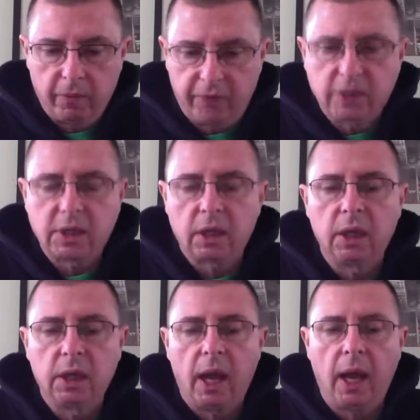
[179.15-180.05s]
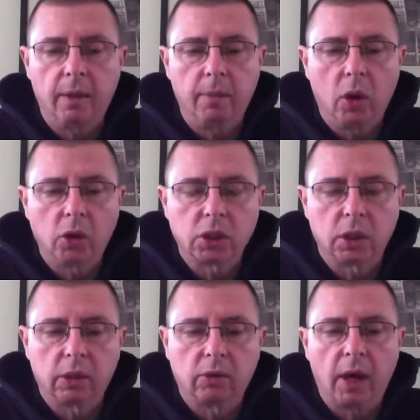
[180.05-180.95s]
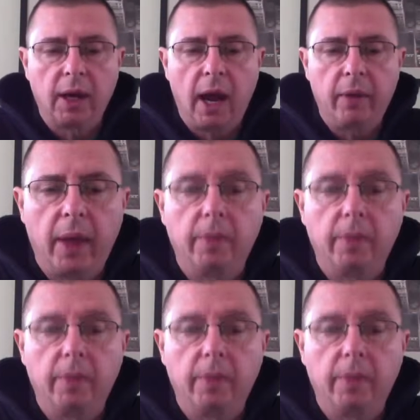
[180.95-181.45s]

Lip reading: physically and emotionally right now.